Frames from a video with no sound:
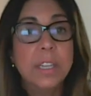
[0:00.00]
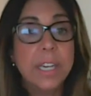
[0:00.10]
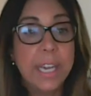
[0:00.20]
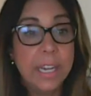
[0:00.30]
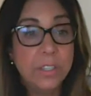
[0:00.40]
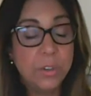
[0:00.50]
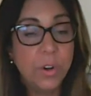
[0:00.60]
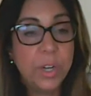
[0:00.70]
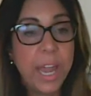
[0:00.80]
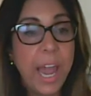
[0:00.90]
the kids
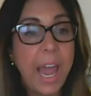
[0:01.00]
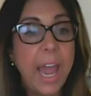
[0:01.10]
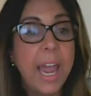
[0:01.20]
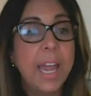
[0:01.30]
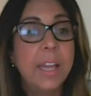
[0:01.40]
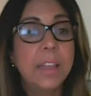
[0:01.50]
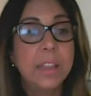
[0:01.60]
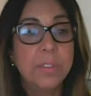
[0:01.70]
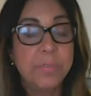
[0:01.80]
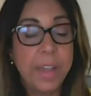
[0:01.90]
are okay,
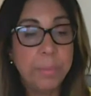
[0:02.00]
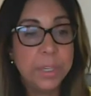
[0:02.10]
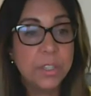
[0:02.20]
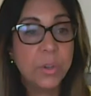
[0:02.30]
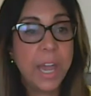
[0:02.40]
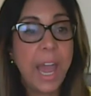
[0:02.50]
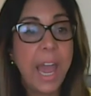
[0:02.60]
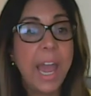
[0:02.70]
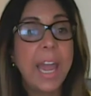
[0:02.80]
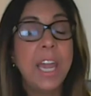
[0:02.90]
the family's
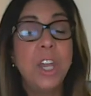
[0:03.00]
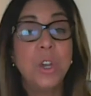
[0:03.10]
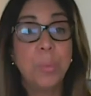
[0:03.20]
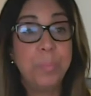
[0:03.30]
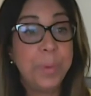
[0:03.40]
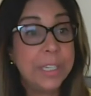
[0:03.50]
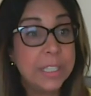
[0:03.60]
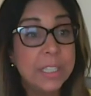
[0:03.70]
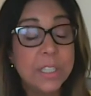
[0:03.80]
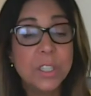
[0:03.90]
okay, your
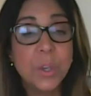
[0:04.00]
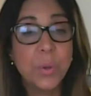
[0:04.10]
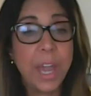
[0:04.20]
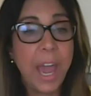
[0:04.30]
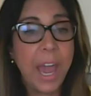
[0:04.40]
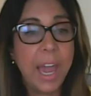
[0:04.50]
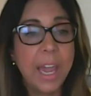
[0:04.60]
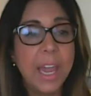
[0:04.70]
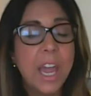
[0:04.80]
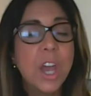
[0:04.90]
business is
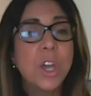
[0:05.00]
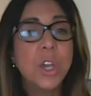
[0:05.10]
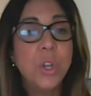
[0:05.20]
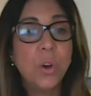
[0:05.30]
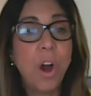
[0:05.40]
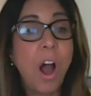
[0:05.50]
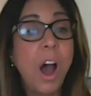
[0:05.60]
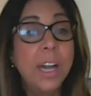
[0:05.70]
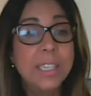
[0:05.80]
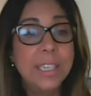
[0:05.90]
okay. You're
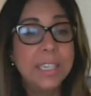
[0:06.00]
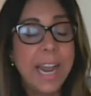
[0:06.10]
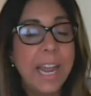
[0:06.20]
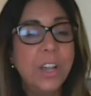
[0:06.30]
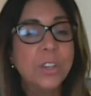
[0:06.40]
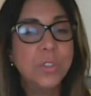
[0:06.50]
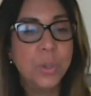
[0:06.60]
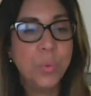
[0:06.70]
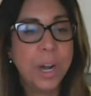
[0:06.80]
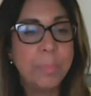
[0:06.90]
on today because
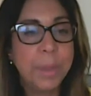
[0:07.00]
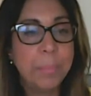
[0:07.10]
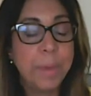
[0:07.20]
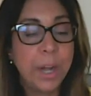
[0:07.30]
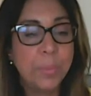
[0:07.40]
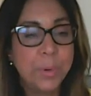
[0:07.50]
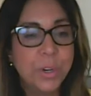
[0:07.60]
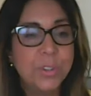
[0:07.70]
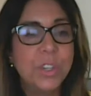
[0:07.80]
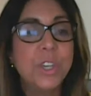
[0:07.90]
you want to be a better
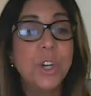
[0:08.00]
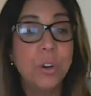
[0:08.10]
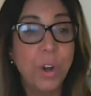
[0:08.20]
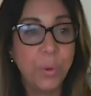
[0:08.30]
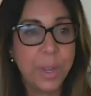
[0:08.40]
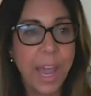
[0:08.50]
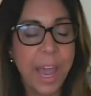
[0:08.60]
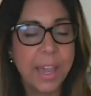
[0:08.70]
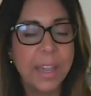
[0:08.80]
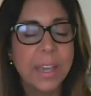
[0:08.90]
person. You're
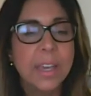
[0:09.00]
okay.